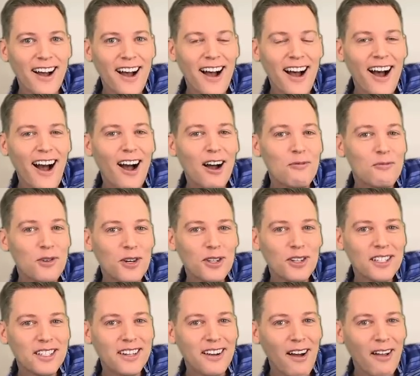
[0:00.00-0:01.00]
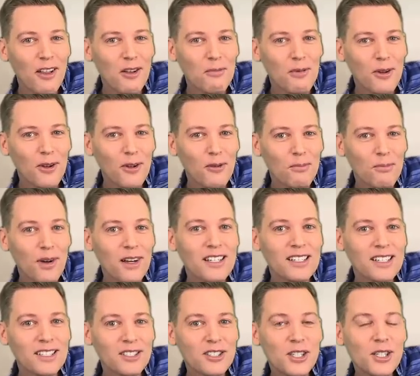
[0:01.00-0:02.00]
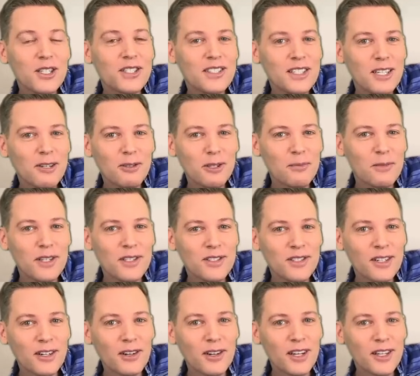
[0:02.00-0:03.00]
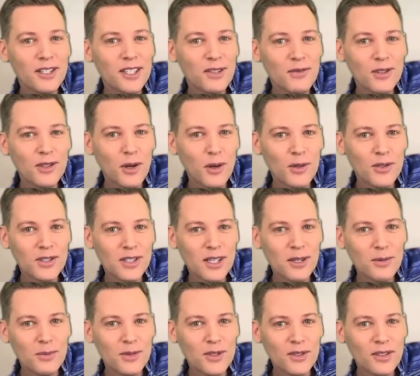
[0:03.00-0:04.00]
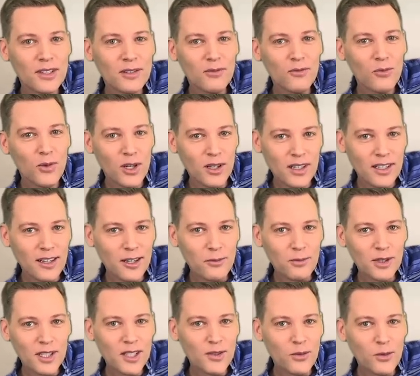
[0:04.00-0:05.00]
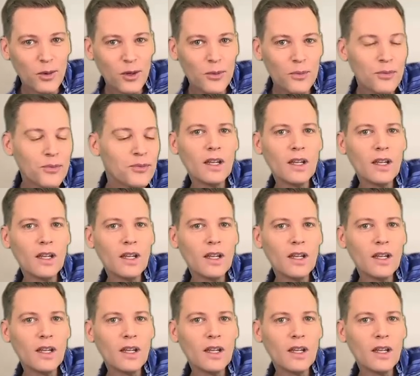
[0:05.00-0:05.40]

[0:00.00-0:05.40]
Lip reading: I'm really gullible, but she seemed to be serious, even though it seems really unbelievable.